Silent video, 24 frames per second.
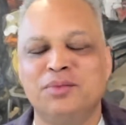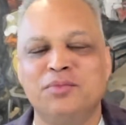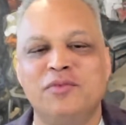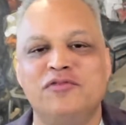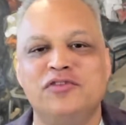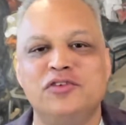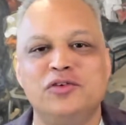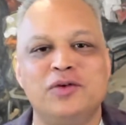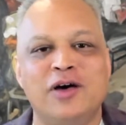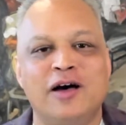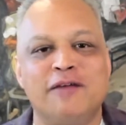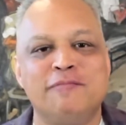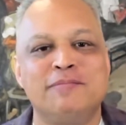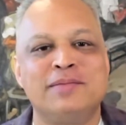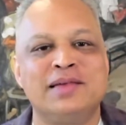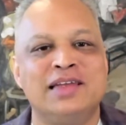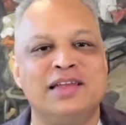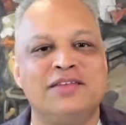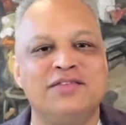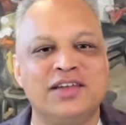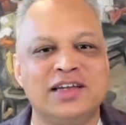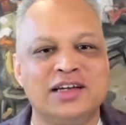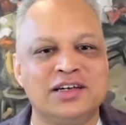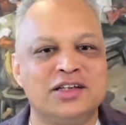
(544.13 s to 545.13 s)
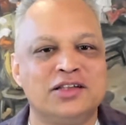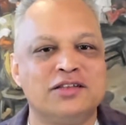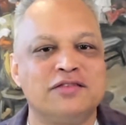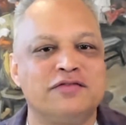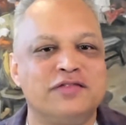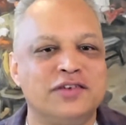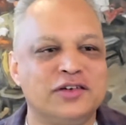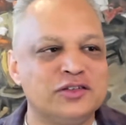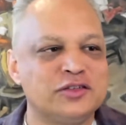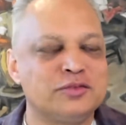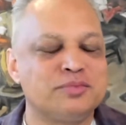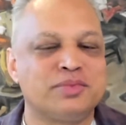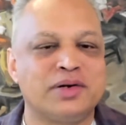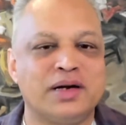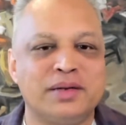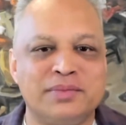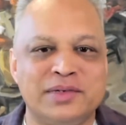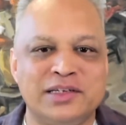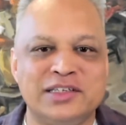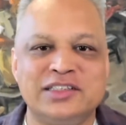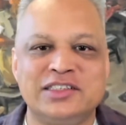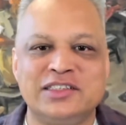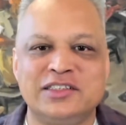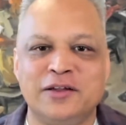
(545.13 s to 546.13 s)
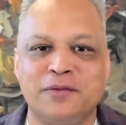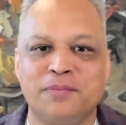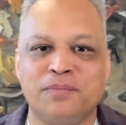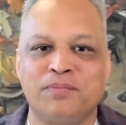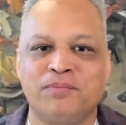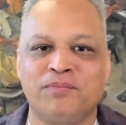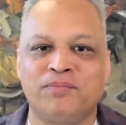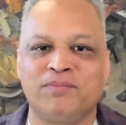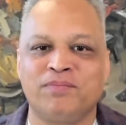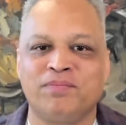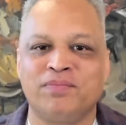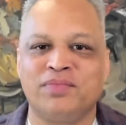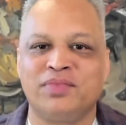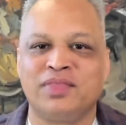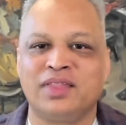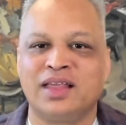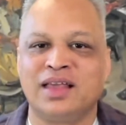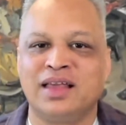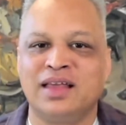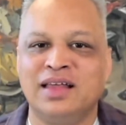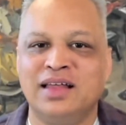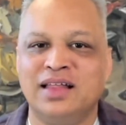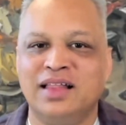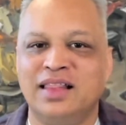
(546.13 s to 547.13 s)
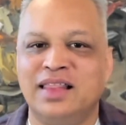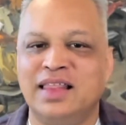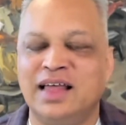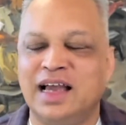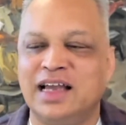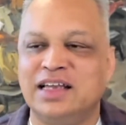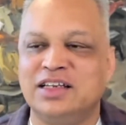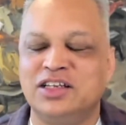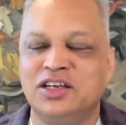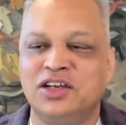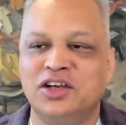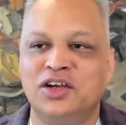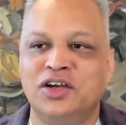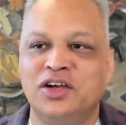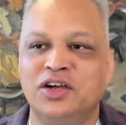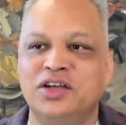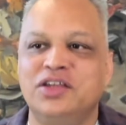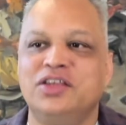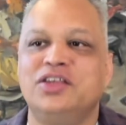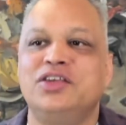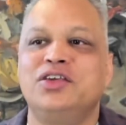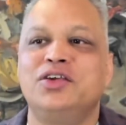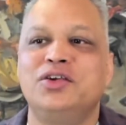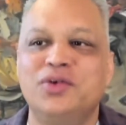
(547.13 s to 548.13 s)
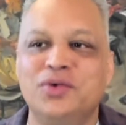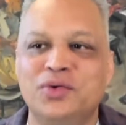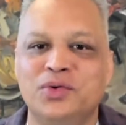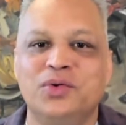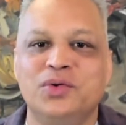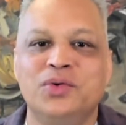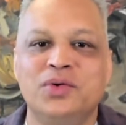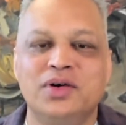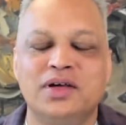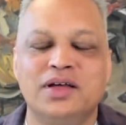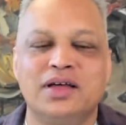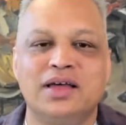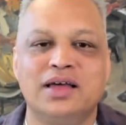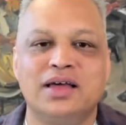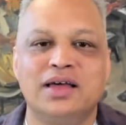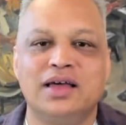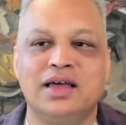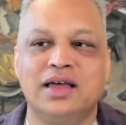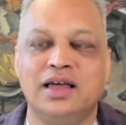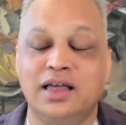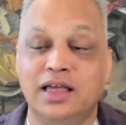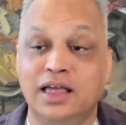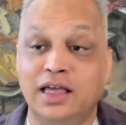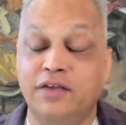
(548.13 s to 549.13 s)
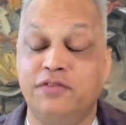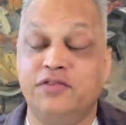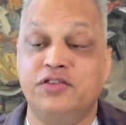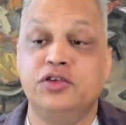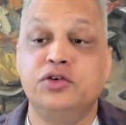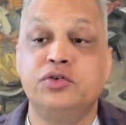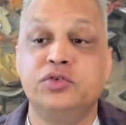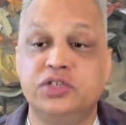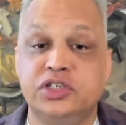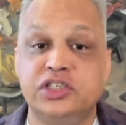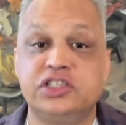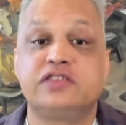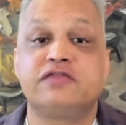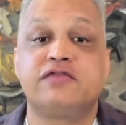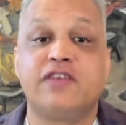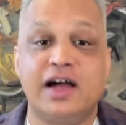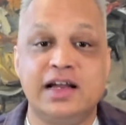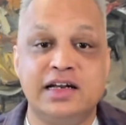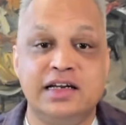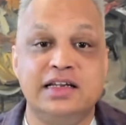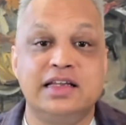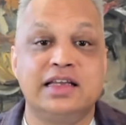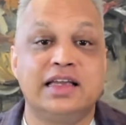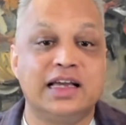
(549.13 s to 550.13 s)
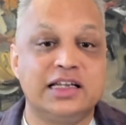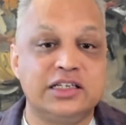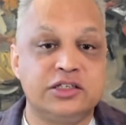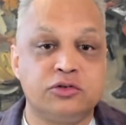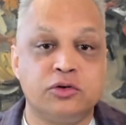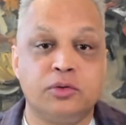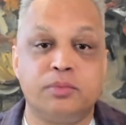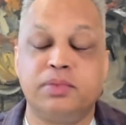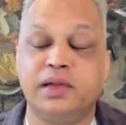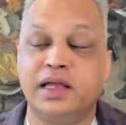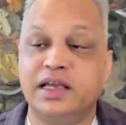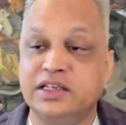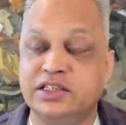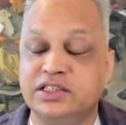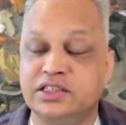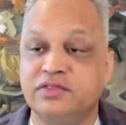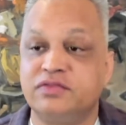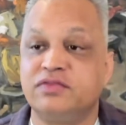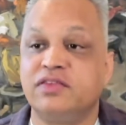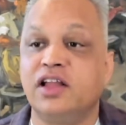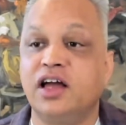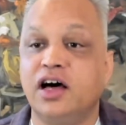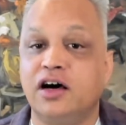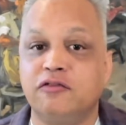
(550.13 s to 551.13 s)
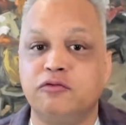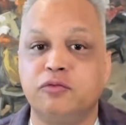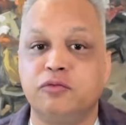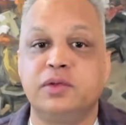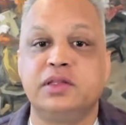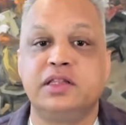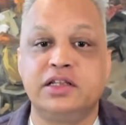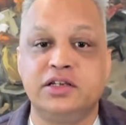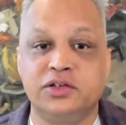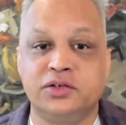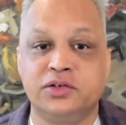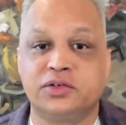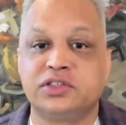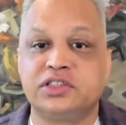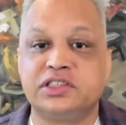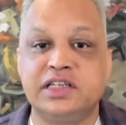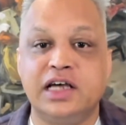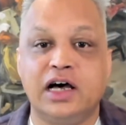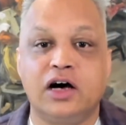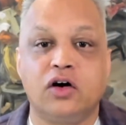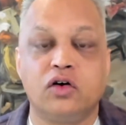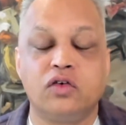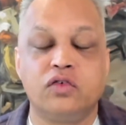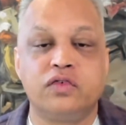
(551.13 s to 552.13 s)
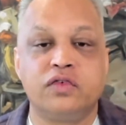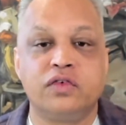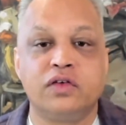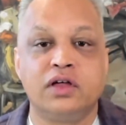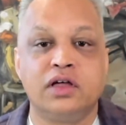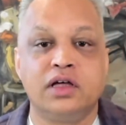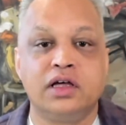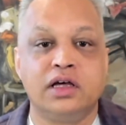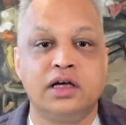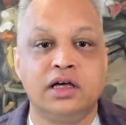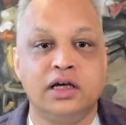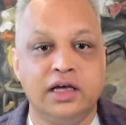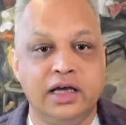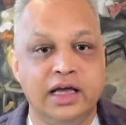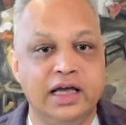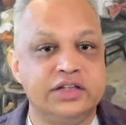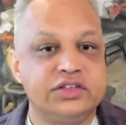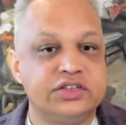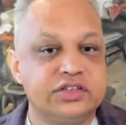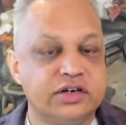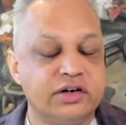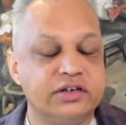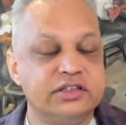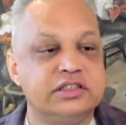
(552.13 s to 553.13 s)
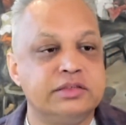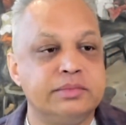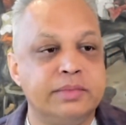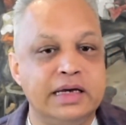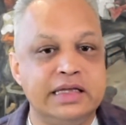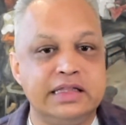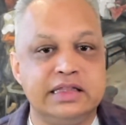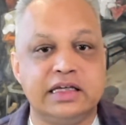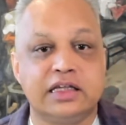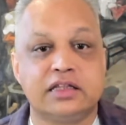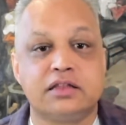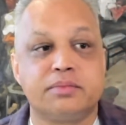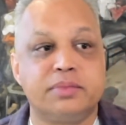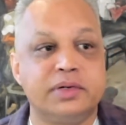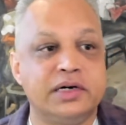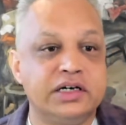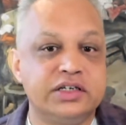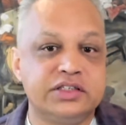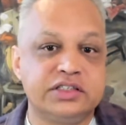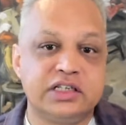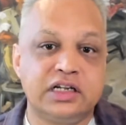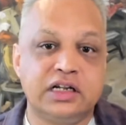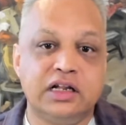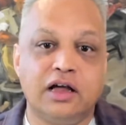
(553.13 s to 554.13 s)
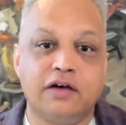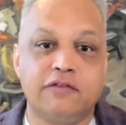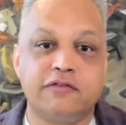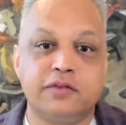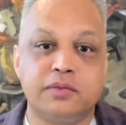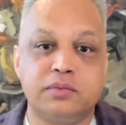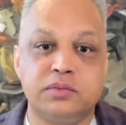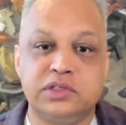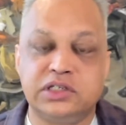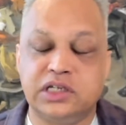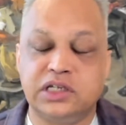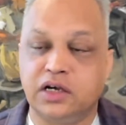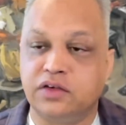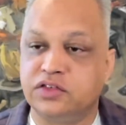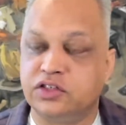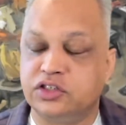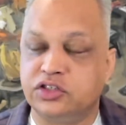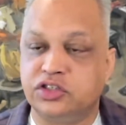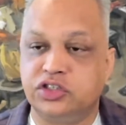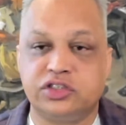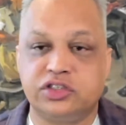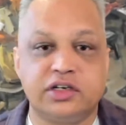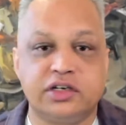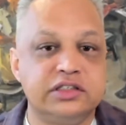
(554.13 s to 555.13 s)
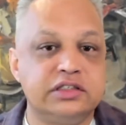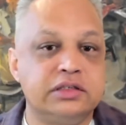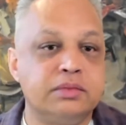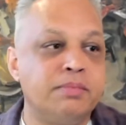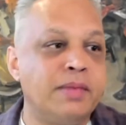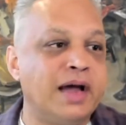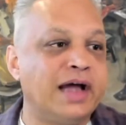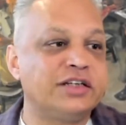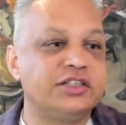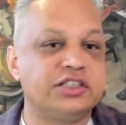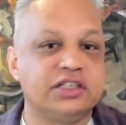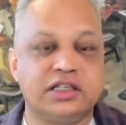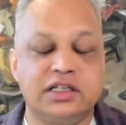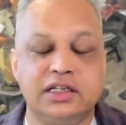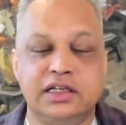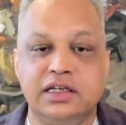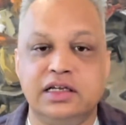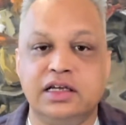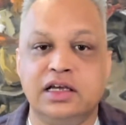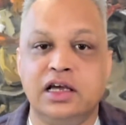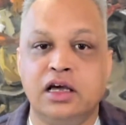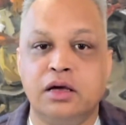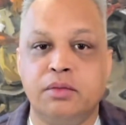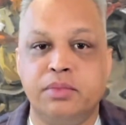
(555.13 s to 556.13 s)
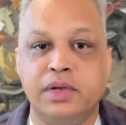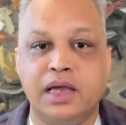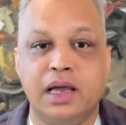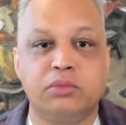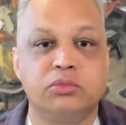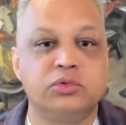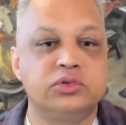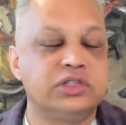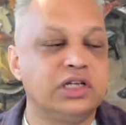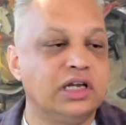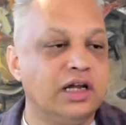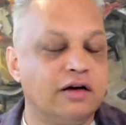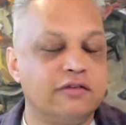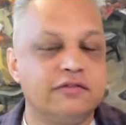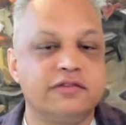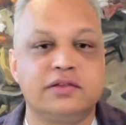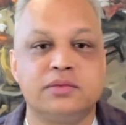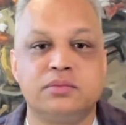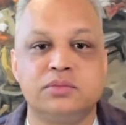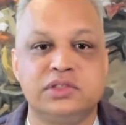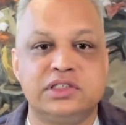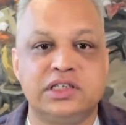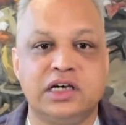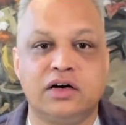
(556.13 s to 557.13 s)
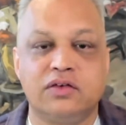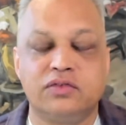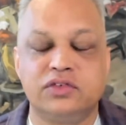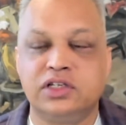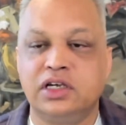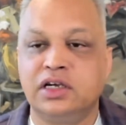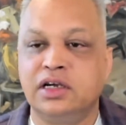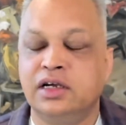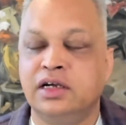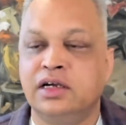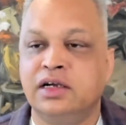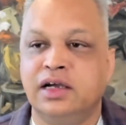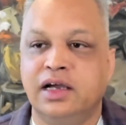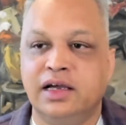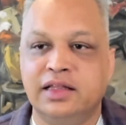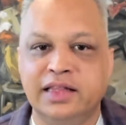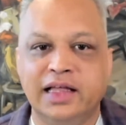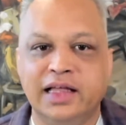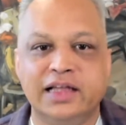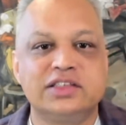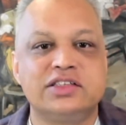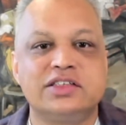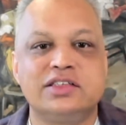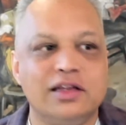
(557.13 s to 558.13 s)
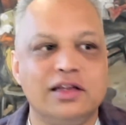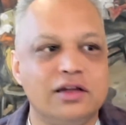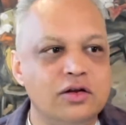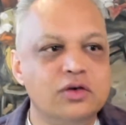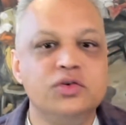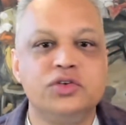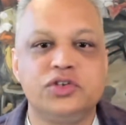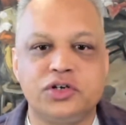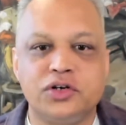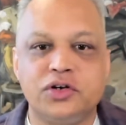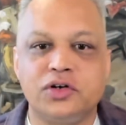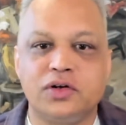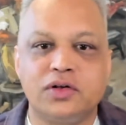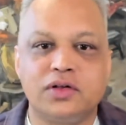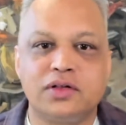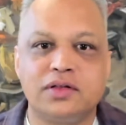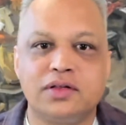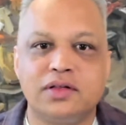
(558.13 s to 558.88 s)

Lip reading: of you have been living under the false premise that if you just finally get to a place of love within yourself, it's going to make the other person love themselves. They're just going to magically be able to love themselves. And that's delusional.